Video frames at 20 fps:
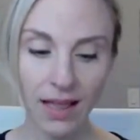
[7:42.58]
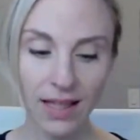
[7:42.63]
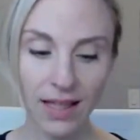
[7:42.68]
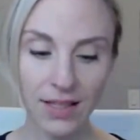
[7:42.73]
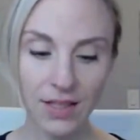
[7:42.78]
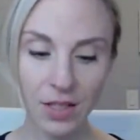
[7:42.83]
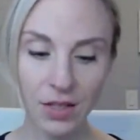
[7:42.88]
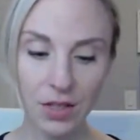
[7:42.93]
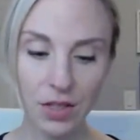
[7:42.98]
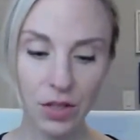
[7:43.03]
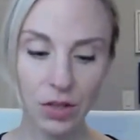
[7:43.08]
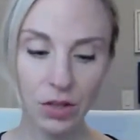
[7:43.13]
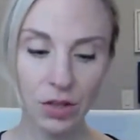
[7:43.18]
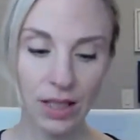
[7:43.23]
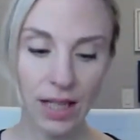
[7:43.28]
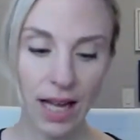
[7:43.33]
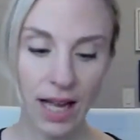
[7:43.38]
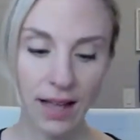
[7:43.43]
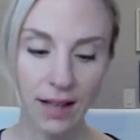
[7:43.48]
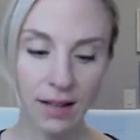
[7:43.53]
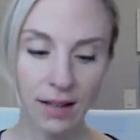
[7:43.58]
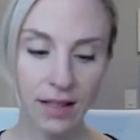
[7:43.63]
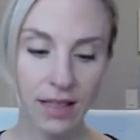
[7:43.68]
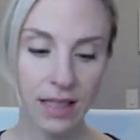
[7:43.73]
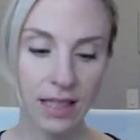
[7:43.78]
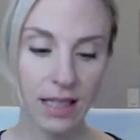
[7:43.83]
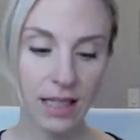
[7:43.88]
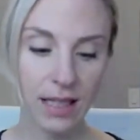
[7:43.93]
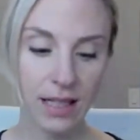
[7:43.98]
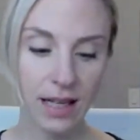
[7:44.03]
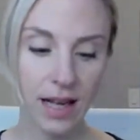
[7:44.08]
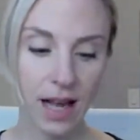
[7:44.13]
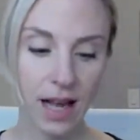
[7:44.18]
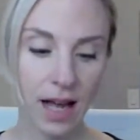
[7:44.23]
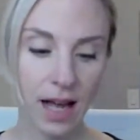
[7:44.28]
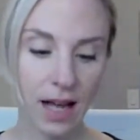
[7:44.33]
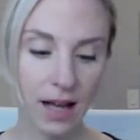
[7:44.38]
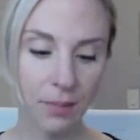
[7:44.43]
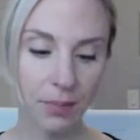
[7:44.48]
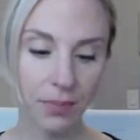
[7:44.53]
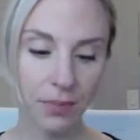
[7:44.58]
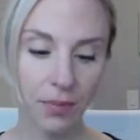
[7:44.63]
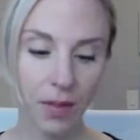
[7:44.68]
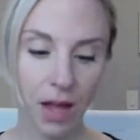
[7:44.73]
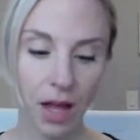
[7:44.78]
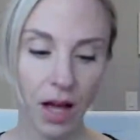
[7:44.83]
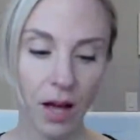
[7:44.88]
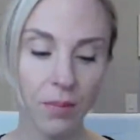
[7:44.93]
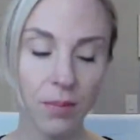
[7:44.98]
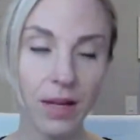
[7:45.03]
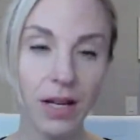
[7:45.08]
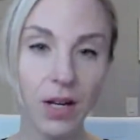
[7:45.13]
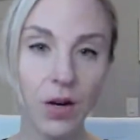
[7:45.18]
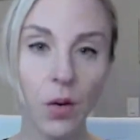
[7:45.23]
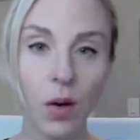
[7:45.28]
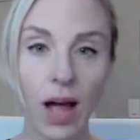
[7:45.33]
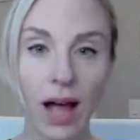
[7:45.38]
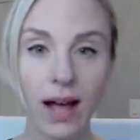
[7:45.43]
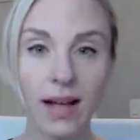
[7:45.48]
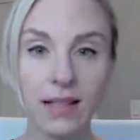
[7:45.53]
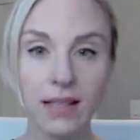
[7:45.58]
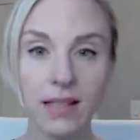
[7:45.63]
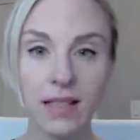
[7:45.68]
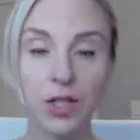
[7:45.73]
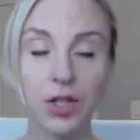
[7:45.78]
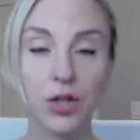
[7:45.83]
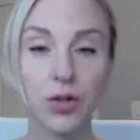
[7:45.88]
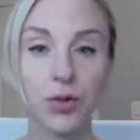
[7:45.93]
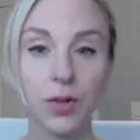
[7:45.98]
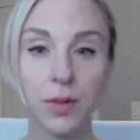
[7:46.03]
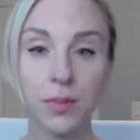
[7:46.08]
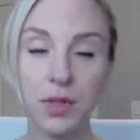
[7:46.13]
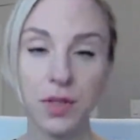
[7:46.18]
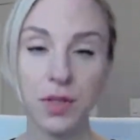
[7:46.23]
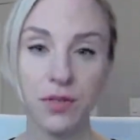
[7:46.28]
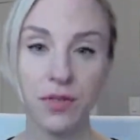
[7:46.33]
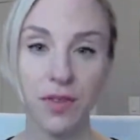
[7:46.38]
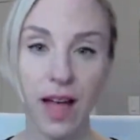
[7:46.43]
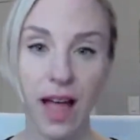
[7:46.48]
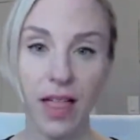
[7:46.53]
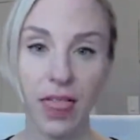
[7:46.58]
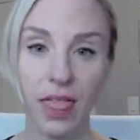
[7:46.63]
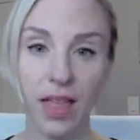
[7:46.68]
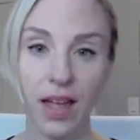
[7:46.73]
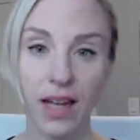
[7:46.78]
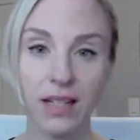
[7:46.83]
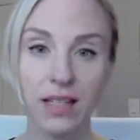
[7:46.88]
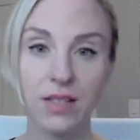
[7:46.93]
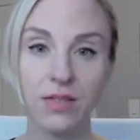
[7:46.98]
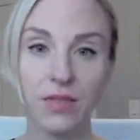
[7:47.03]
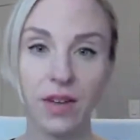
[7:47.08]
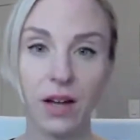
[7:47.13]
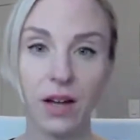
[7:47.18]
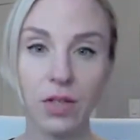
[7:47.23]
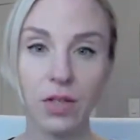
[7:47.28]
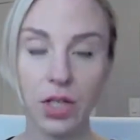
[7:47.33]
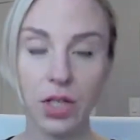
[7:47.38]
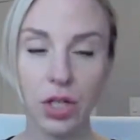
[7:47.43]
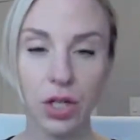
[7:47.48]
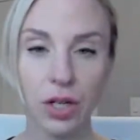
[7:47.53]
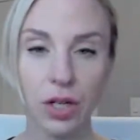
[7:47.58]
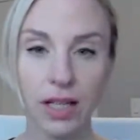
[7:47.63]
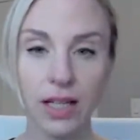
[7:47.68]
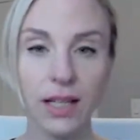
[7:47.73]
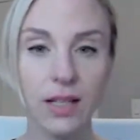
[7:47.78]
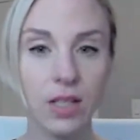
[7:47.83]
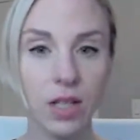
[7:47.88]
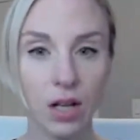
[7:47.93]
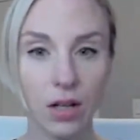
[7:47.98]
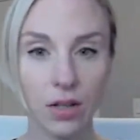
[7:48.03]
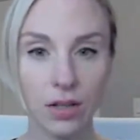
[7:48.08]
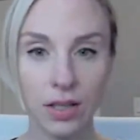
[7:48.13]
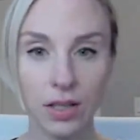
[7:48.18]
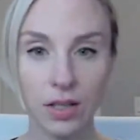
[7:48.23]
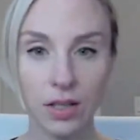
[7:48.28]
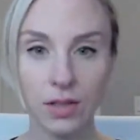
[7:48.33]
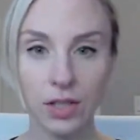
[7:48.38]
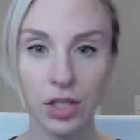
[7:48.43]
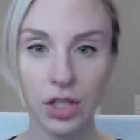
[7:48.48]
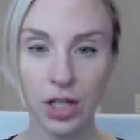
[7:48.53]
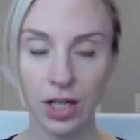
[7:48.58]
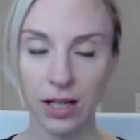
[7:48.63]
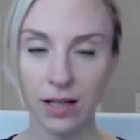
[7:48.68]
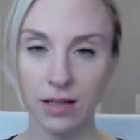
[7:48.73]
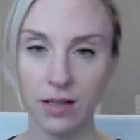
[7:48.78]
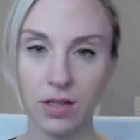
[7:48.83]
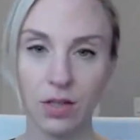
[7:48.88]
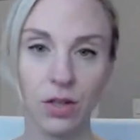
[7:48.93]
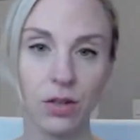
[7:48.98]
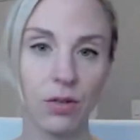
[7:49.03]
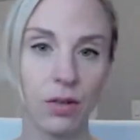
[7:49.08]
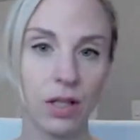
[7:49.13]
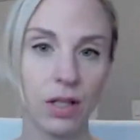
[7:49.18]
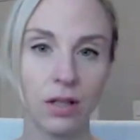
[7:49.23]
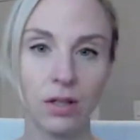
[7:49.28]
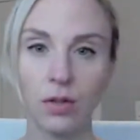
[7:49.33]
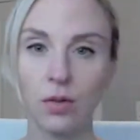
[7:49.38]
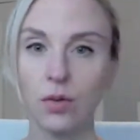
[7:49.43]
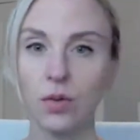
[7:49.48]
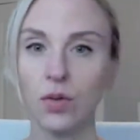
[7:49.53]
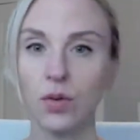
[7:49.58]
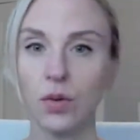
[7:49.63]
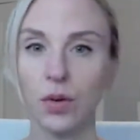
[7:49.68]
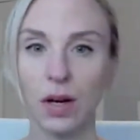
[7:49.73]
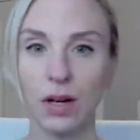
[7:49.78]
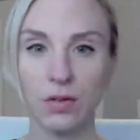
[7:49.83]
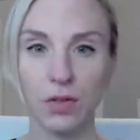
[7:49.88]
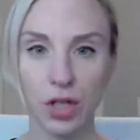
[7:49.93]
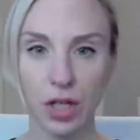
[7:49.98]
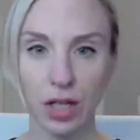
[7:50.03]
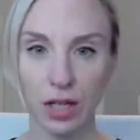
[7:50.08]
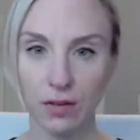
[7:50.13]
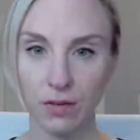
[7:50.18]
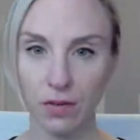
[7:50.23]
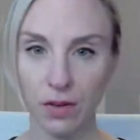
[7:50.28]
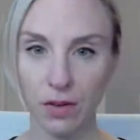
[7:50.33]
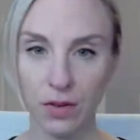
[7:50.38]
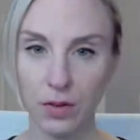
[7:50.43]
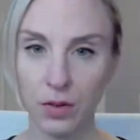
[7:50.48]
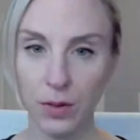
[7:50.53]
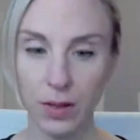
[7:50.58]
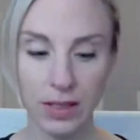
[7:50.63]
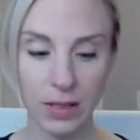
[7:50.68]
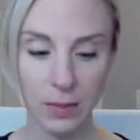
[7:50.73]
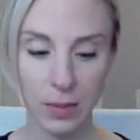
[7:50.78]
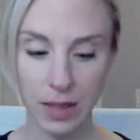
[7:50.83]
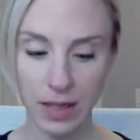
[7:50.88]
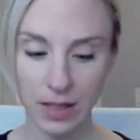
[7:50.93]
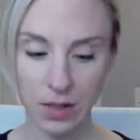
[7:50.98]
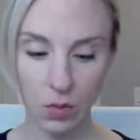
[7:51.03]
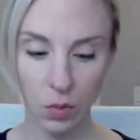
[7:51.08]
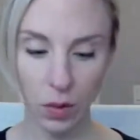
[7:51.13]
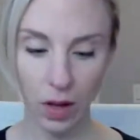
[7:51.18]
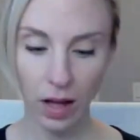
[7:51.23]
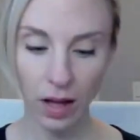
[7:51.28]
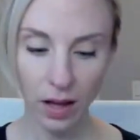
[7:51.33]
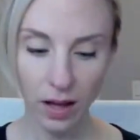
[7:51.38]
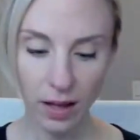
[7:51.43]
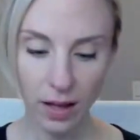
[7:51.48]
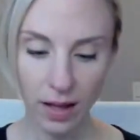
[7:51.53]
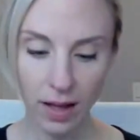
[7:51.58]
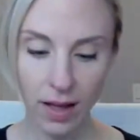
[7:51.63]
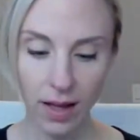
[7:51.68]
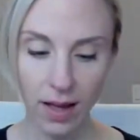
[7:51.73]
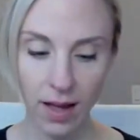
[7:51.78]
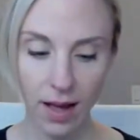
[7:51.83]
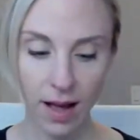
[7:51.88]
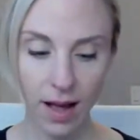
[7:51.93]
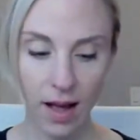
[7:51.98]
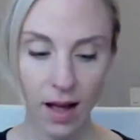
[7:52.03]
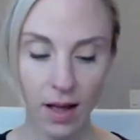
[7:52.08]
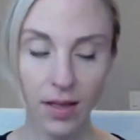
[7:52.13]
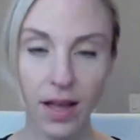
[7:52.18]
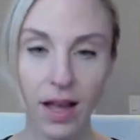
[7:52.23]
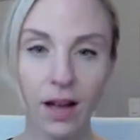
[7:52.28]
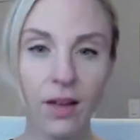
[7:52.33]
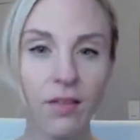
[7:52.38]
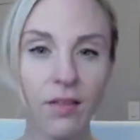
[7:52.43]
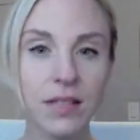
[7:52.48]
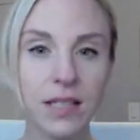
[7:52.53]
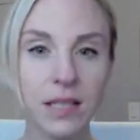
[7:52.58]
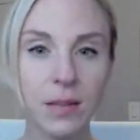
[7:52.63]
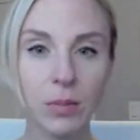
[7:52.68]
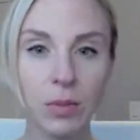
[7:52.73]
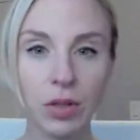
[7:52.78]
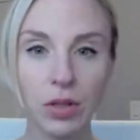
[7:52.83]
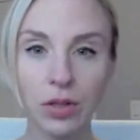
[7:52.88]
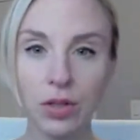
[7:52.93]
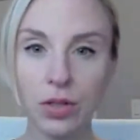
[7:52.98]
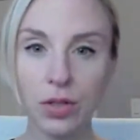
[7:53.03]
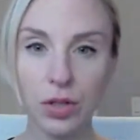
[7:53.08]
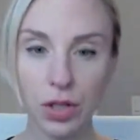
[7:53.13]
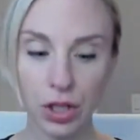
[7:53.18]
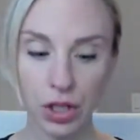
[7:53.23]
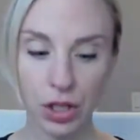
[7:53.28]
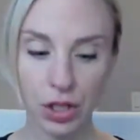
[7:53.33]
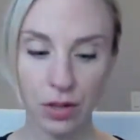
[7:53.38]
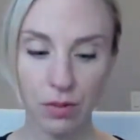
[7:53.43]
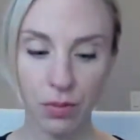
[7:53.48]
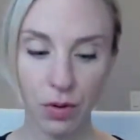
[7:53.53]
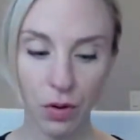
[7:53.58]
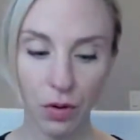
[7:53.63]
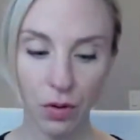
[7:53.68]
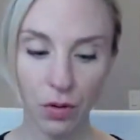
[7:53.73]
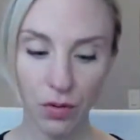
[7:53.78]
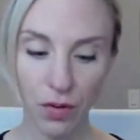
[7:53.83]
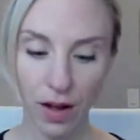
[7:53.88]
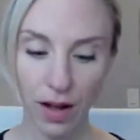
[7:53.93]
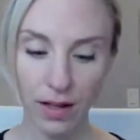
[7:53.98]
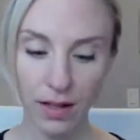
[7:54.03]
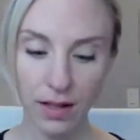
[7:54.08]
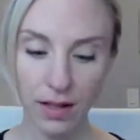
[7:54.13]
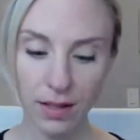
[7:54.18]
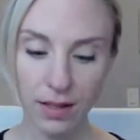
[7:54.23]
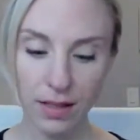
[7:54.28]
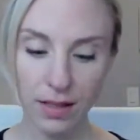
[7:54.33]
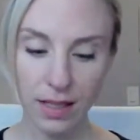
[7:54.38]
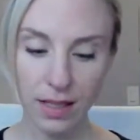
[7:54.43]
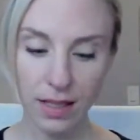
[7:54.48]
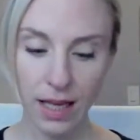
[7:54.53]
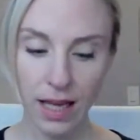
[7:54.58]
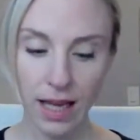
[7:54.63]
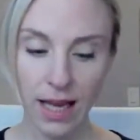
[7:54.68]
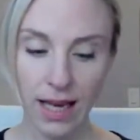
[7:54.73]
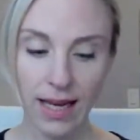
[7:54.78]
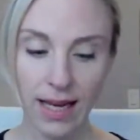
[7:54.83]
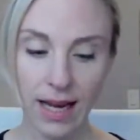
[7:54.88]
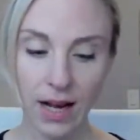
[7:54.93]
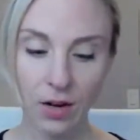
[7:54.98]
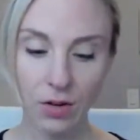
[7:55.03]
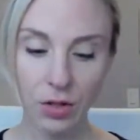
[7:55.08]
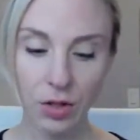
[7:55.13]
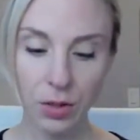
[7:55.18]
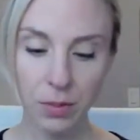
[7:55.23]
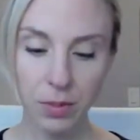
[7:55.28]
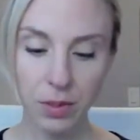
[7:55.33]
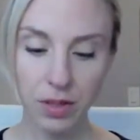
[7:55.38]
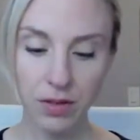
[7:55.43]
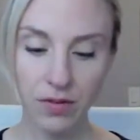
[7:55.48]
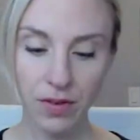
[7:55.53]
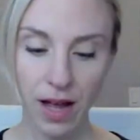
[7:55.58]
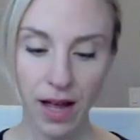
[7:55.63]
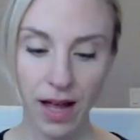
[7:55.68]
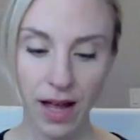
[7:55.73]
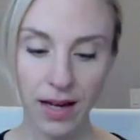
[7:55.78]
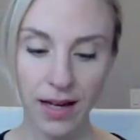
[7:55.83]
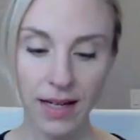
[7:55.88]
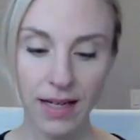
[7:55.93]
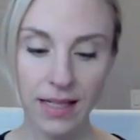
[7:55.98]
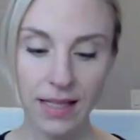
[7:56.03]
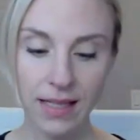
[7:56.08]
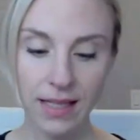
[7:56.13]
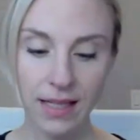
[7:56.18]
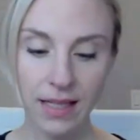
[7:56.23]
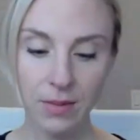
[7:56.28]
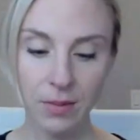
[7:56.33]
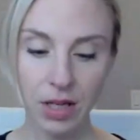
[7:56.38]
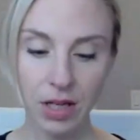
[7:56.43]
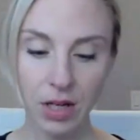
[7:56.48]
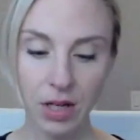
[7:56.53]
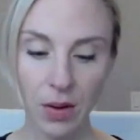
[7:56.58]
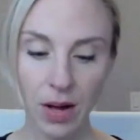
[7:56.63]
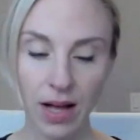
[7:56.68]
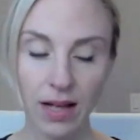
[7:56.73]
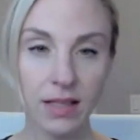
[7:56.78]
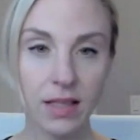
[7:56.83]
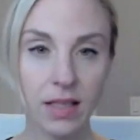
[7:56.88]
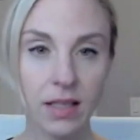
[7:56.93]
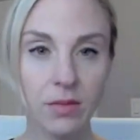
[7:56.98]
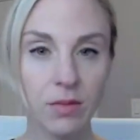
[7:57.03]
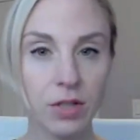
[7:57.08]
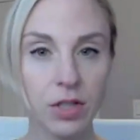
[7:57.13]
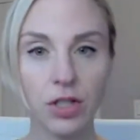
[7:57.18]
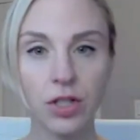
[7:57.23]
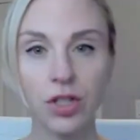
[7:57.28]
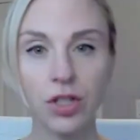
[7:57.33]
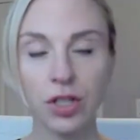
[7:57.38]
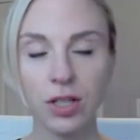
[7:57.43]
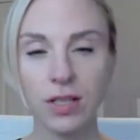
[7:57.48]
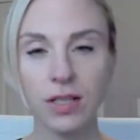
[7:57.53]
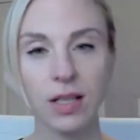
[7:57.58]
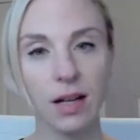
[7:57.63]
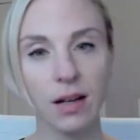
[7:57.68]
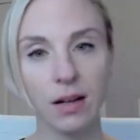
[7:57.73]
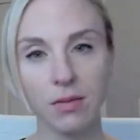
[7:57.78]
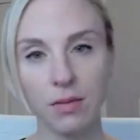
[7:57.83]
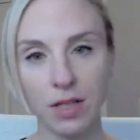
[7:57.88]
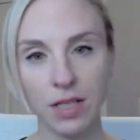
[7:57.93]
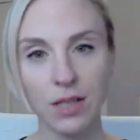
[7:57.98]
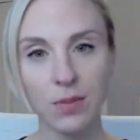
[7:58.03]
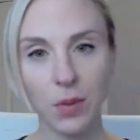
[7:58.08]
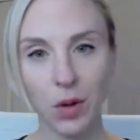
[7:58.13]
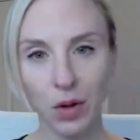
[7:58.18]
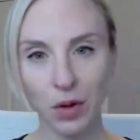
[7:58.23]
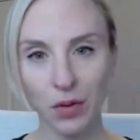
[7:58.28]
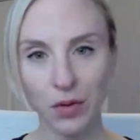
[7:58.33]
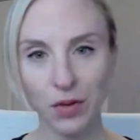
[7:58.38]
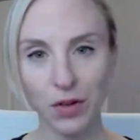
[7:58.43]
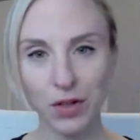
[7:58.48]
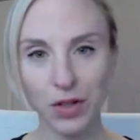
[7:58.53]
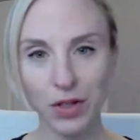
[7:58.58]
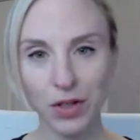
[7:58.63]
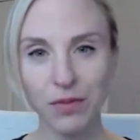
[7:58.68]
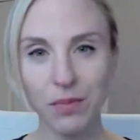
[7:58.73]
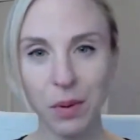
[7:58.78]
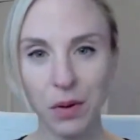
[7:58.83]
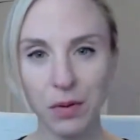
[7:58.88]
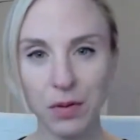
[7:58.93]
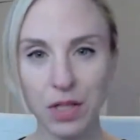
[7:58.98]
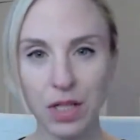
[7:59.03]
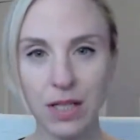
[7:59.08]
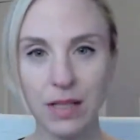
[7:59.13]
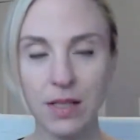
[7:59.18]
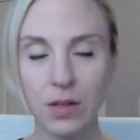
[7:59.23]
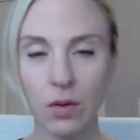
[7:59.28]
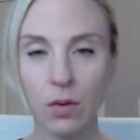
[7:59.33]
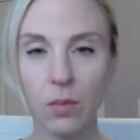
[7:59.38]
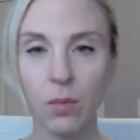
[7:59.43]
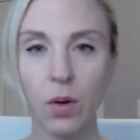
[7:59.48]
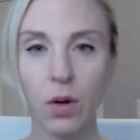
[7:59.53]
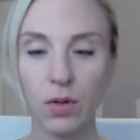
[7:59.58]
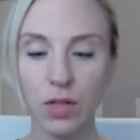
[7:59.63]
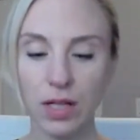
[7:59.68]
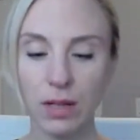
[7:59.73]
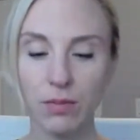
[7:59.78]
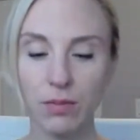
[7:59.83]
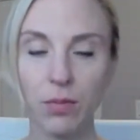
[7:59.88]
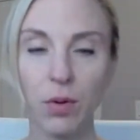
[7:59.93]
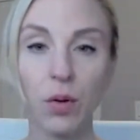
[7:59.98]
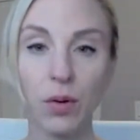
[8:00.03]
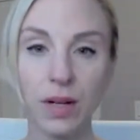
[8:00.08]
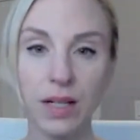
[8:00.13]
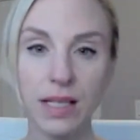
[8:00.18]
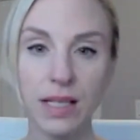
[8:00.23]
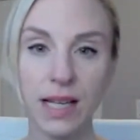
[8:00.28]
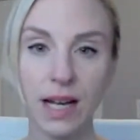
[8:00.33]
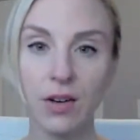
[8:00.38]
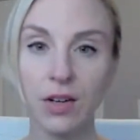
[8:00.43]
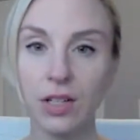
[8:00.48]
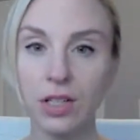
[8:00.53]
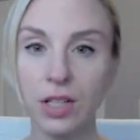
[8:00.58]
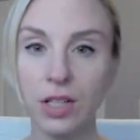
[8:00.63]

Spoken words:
Let's also look at the amino acid tryptophan that is found in turkey. It's also in chicken, so you can use ground chicken for this recipe as well. They have similar nutrition profiles. Now, tryptophan is an amino acid, which is just like the smaller version of protein, so a protein broken down